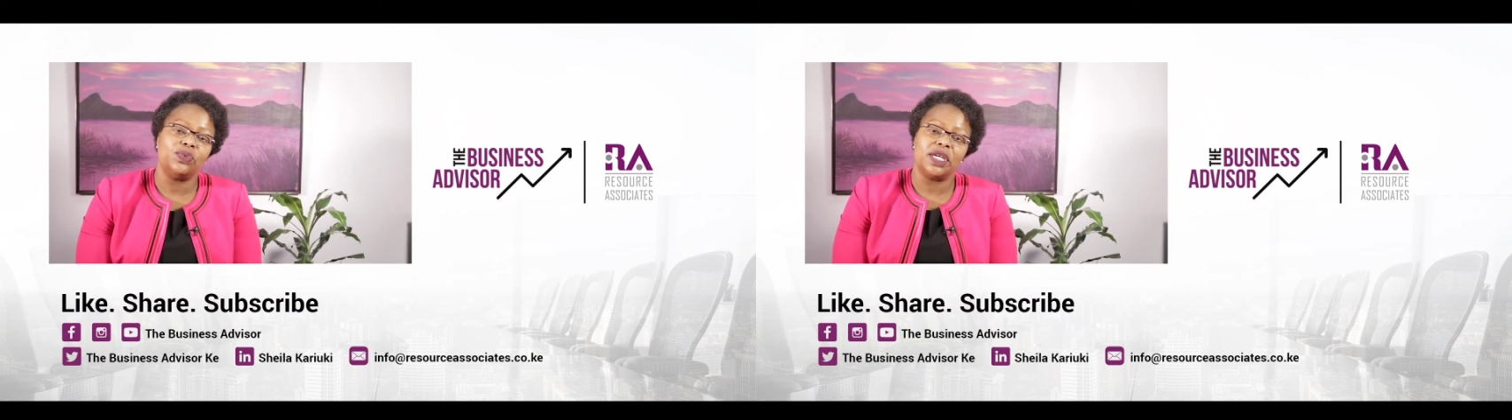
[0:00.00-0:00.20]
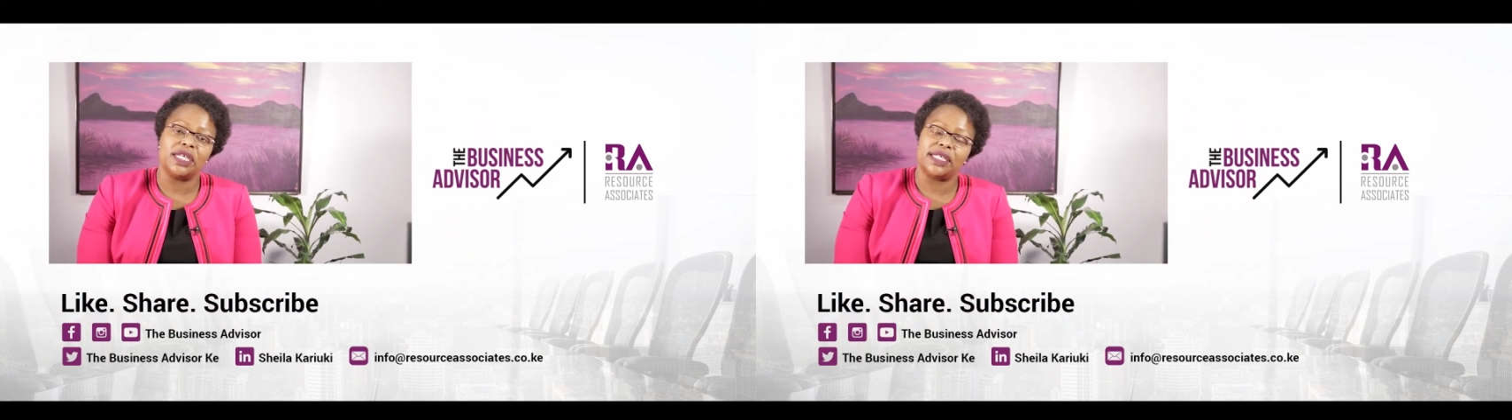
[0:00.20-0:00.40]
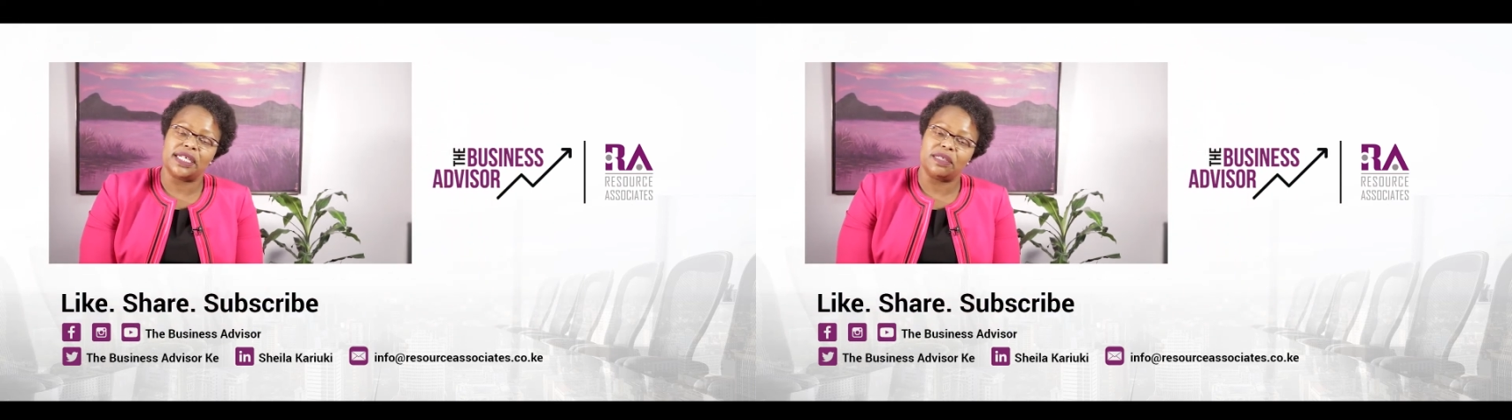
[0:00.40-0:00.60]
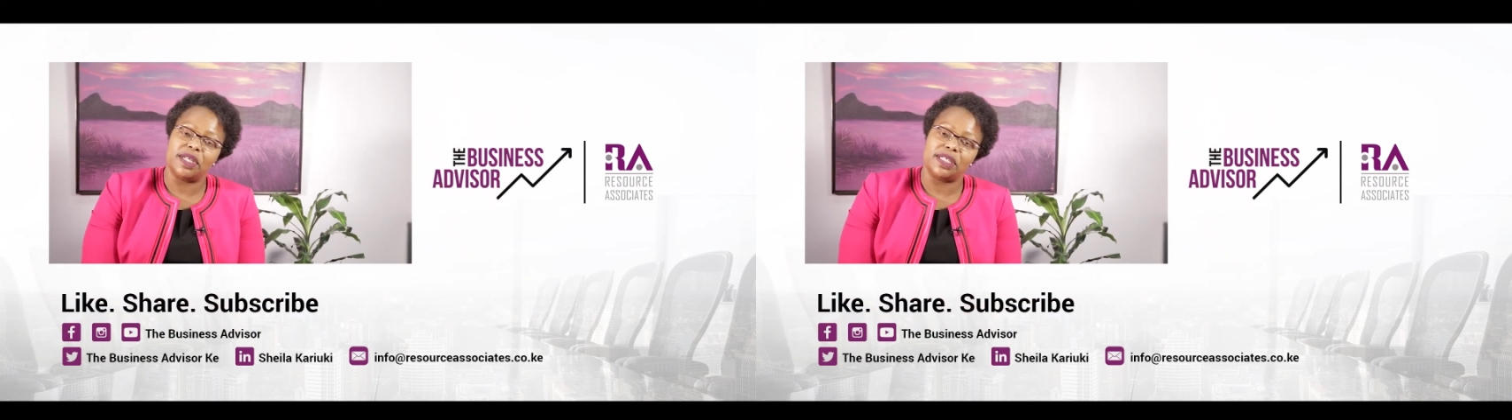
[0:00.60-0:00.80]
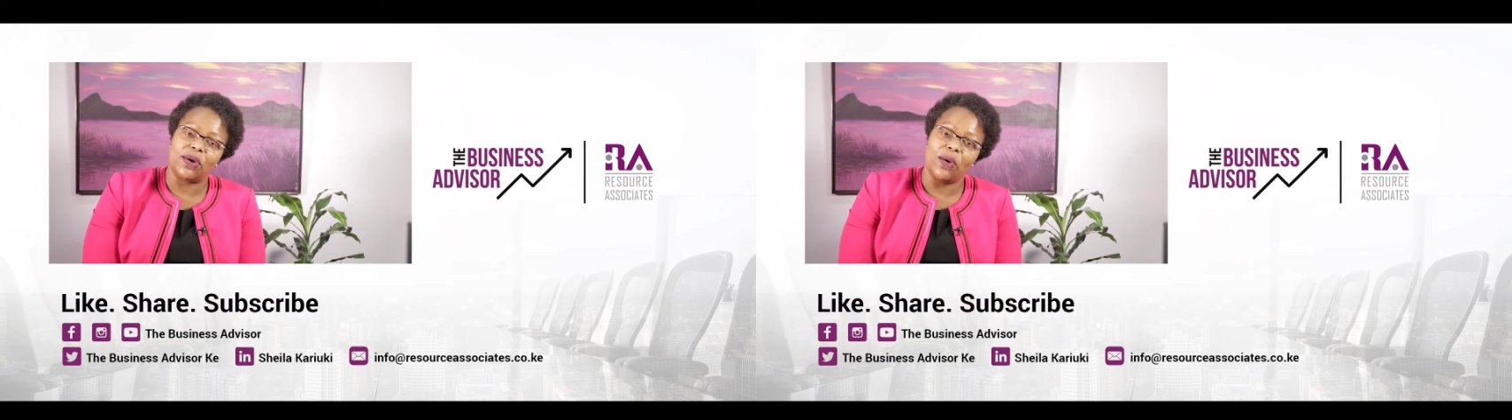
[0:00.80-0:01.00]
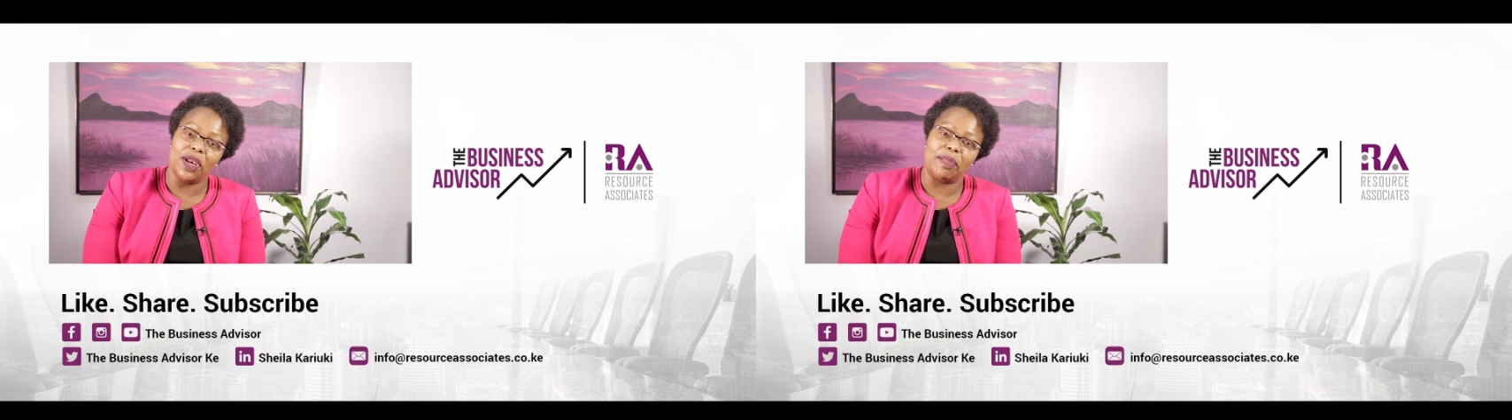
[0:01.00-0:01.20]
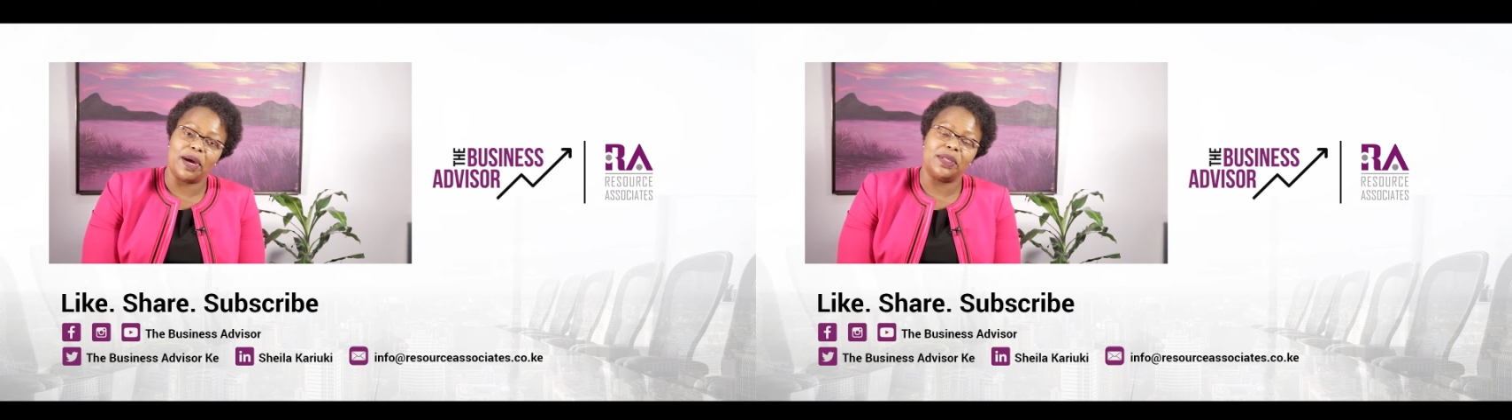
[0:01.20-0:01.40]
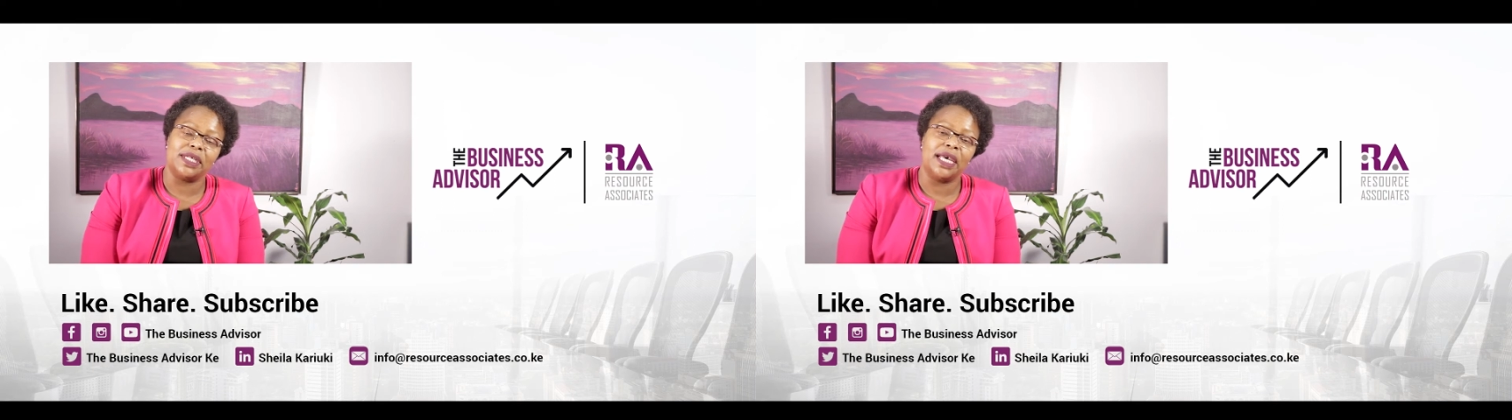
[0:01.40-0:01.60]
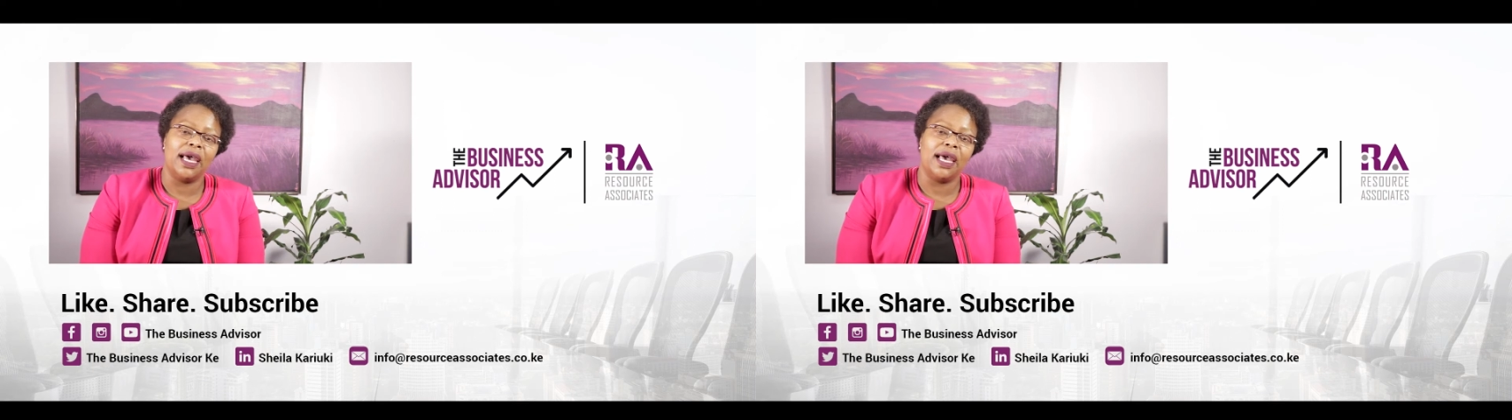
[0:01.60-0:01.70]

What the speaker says: what assessments are all about,